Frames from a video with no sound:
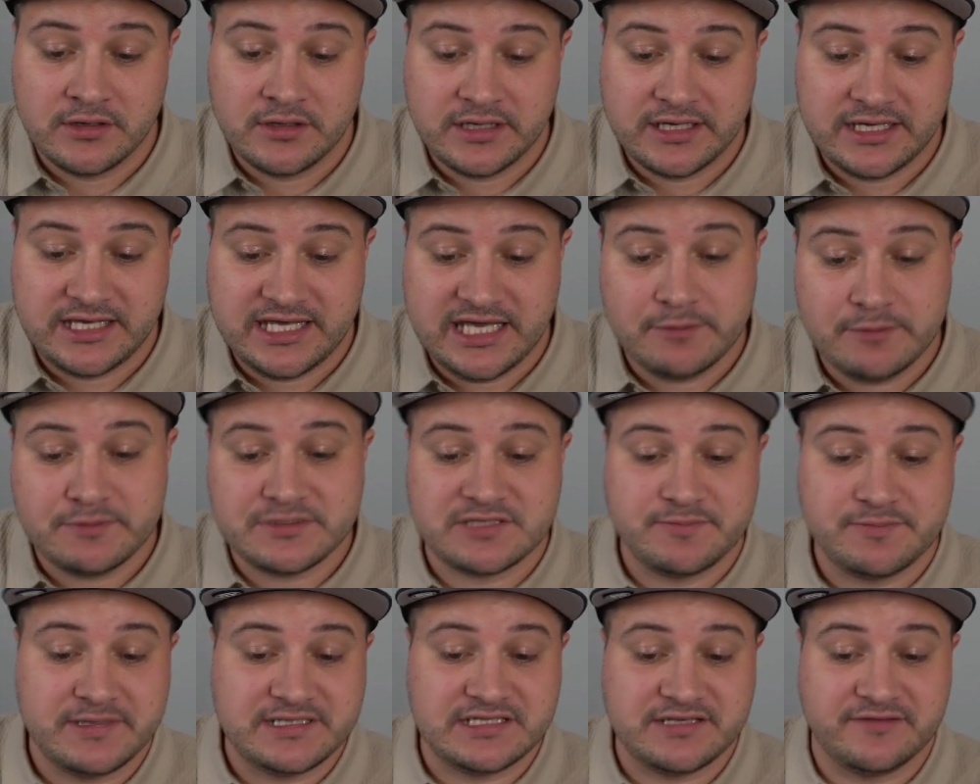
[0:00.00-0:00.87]
Here we've
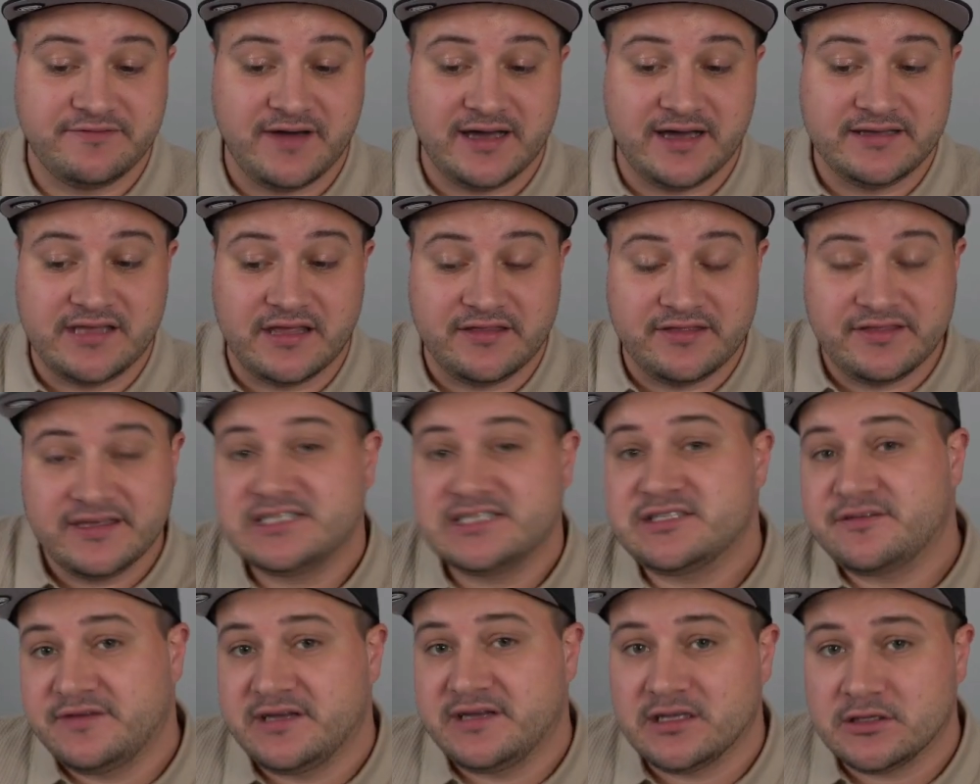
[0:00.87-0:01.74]
specified that this
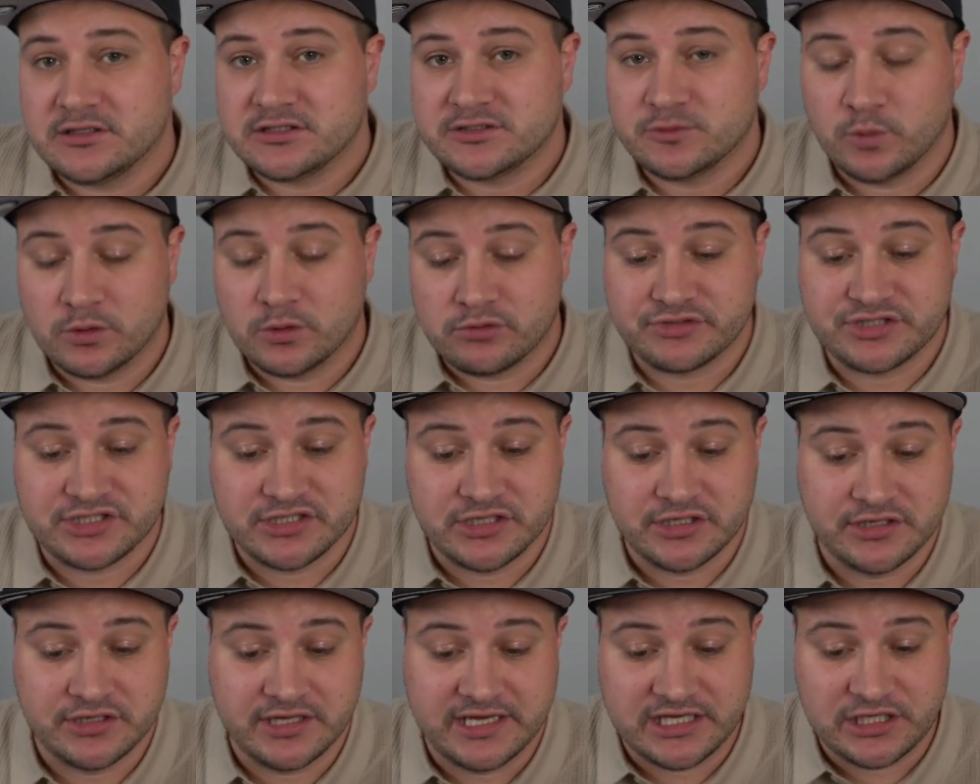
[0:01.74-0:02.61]
field will
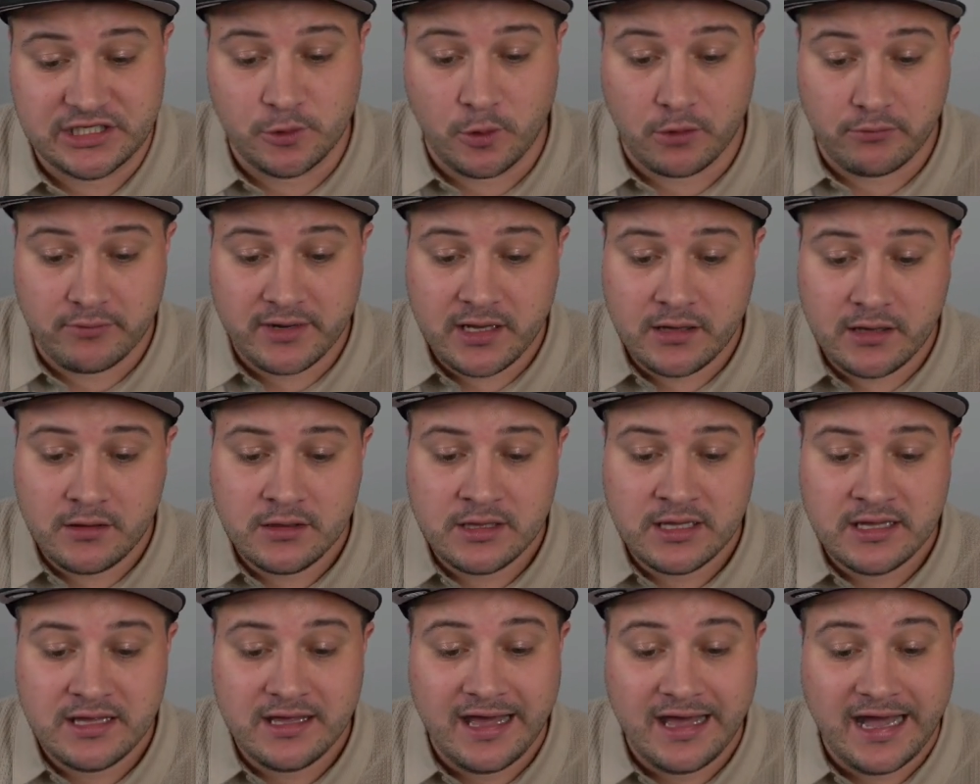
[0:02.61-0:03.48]
return a URL,
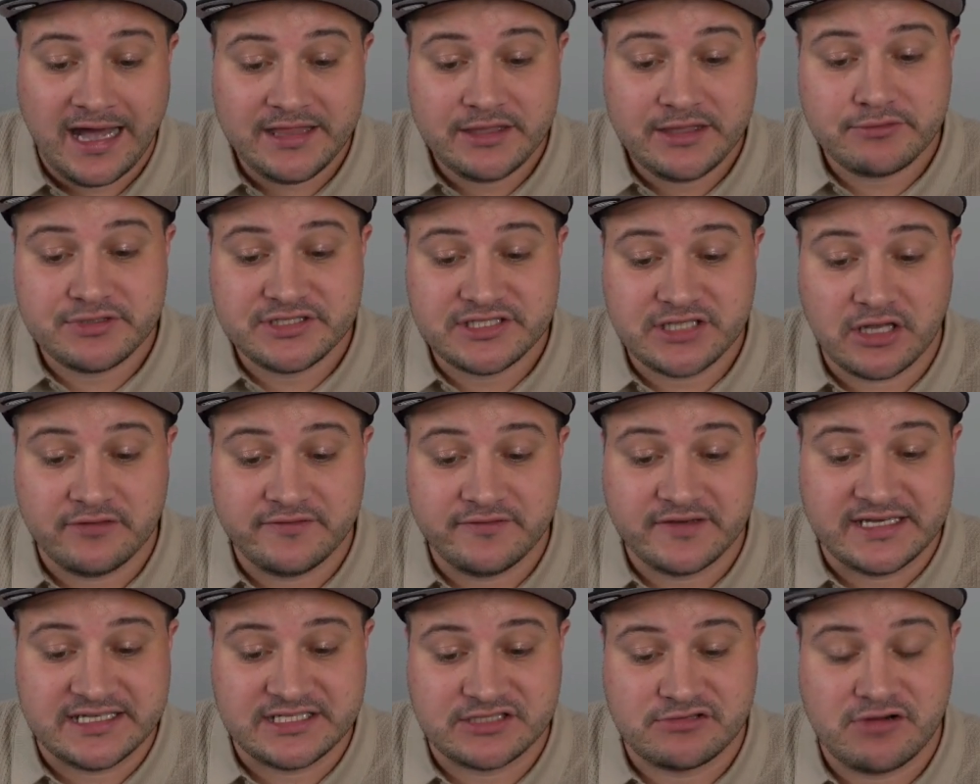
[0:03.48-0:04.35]
and the
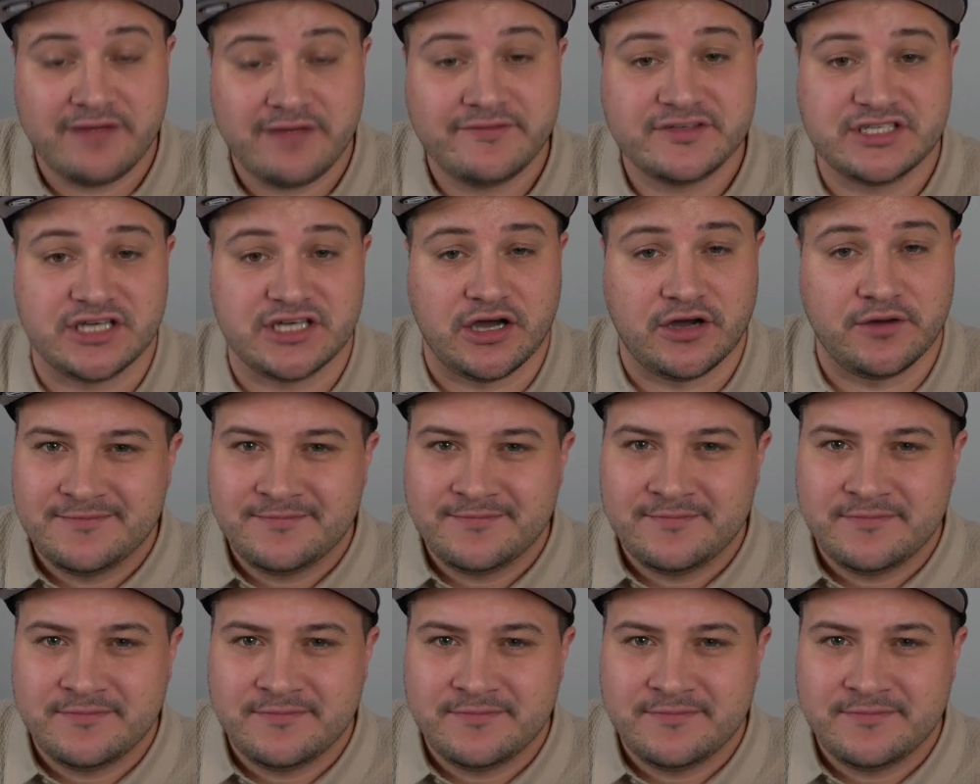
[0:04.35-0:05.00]
resolver is gravatar.